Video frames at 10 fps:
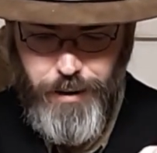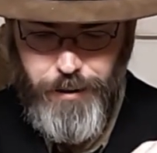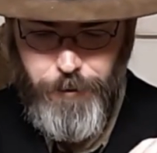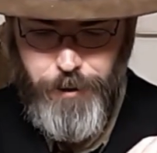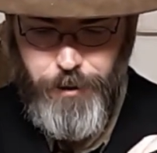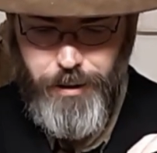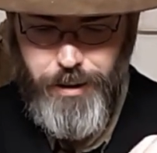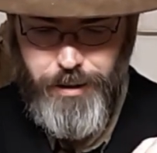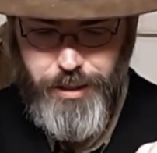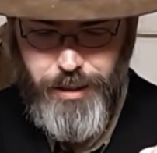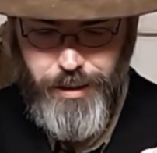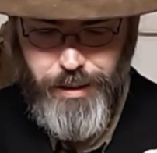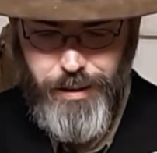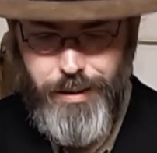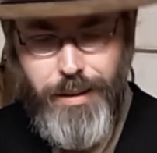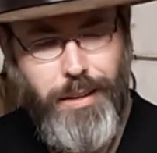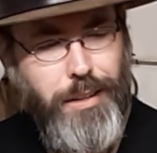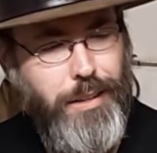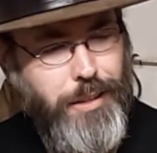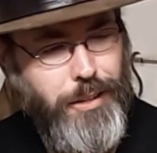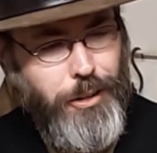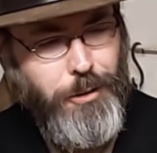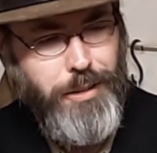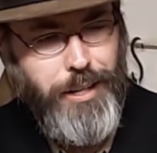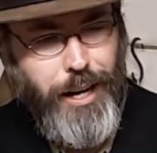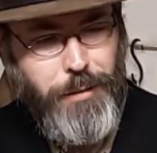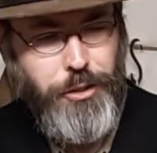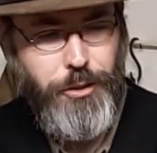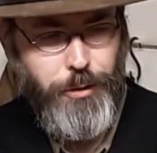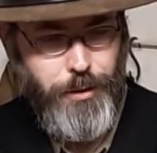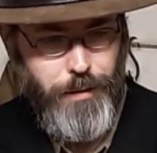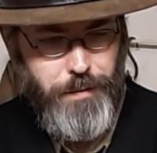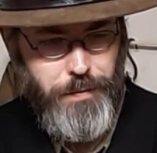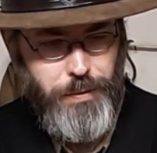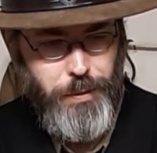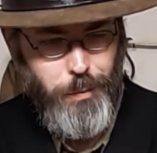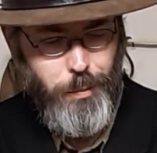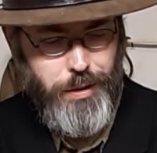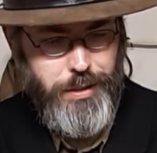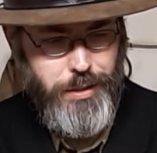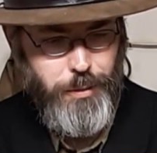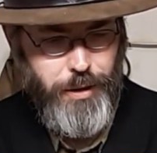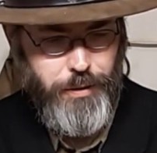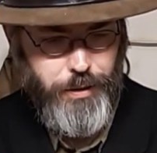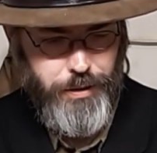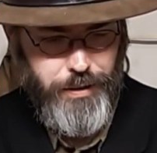out in the field and there's no damage to it whatsoever.